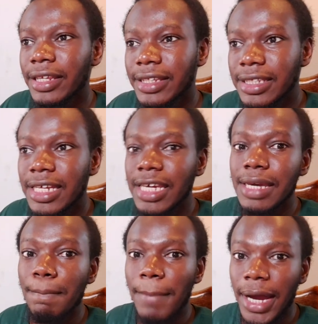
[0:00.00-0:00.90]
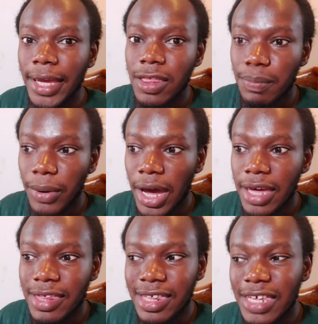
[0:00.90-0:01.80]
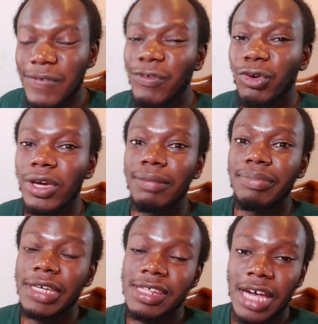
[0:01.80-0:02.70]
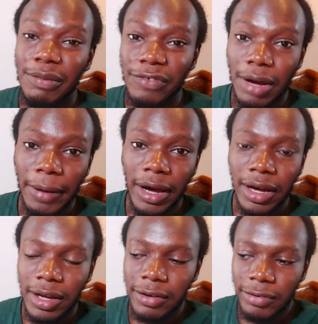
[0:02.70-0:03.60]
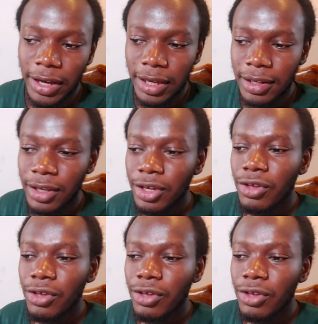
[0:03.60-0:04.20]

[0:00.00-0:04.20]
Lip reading: the market price if you're a big time farmer, right?